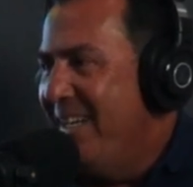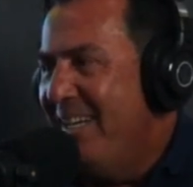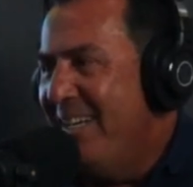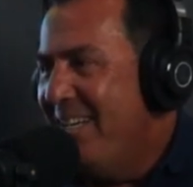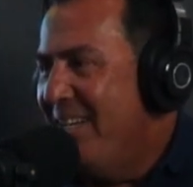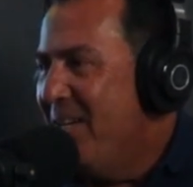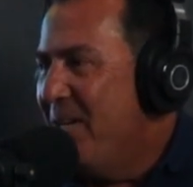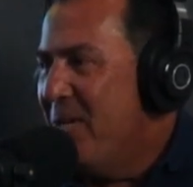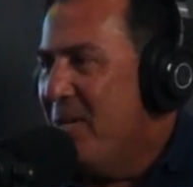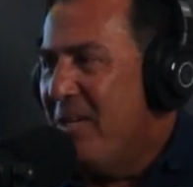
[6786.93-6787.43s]

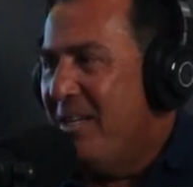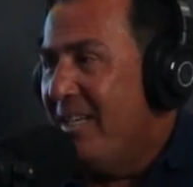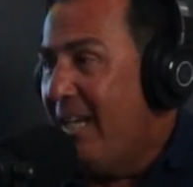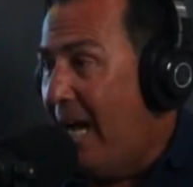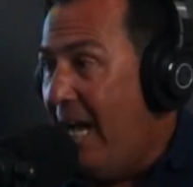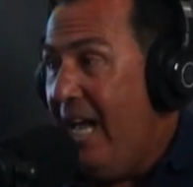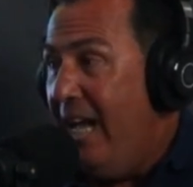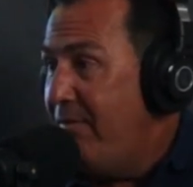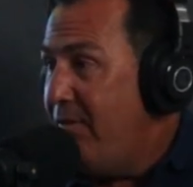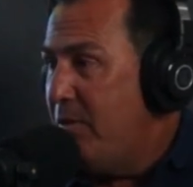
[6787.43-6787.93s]
I
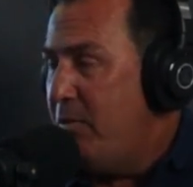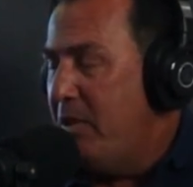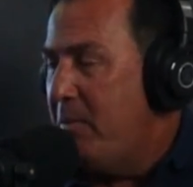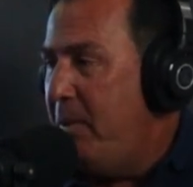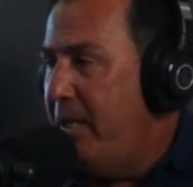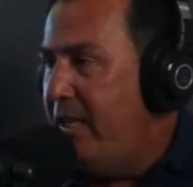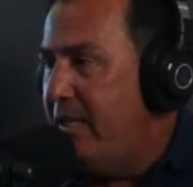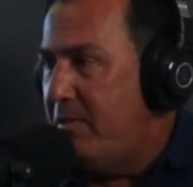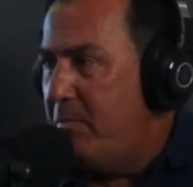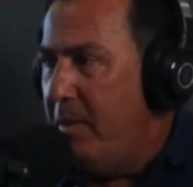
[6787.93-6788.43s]
have it with
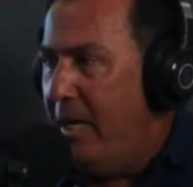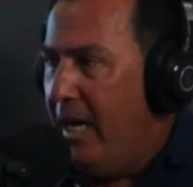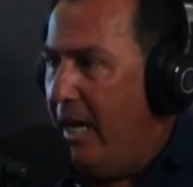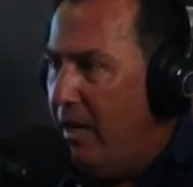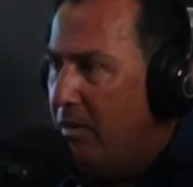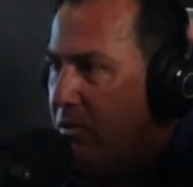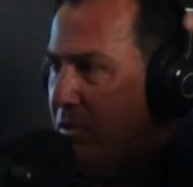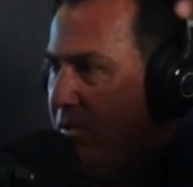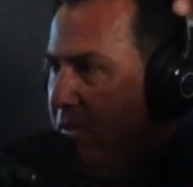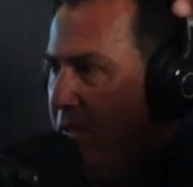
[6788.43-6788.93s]
me. It's my
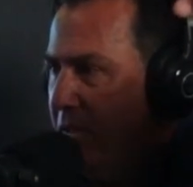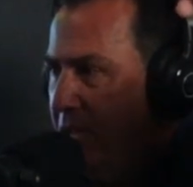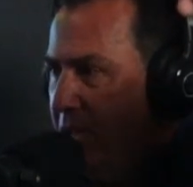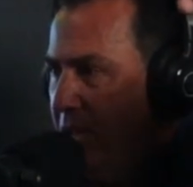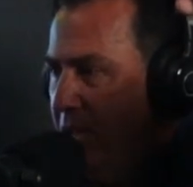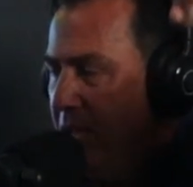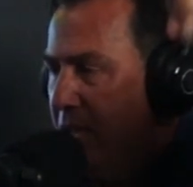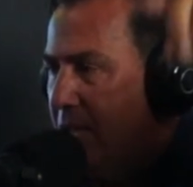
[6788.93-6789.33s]
house. It's here.